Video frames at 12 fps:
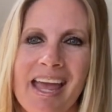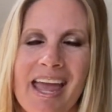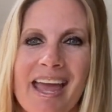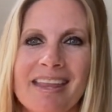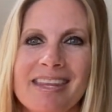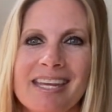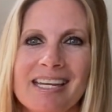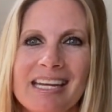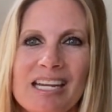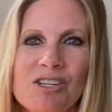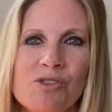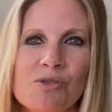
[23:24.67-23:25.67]
And then
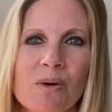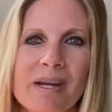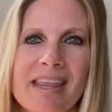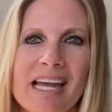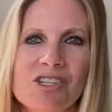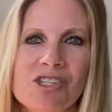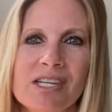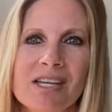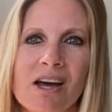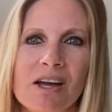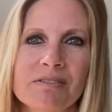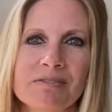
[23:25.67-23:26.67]
enjoy that
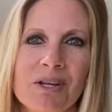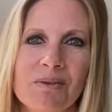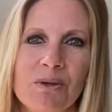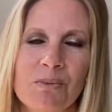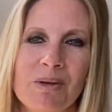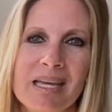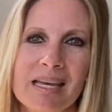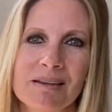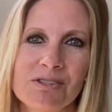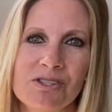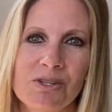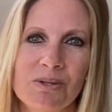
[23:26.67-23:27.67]
Qigong flow the week
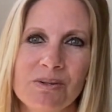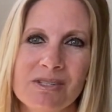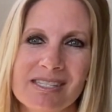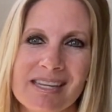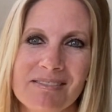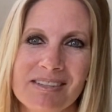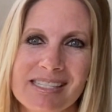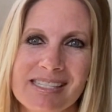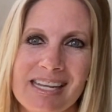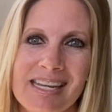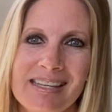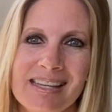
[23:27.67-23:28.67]
of June
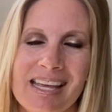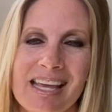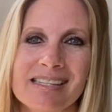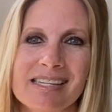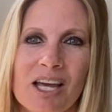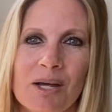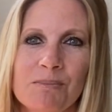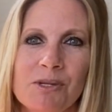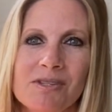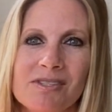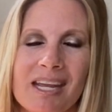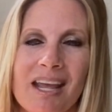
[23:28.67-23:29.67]
17th to help you
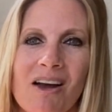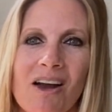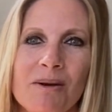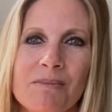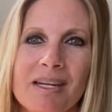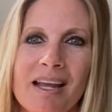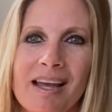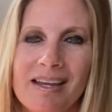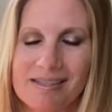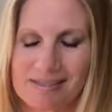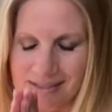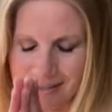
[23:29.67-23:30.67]
stay harmonized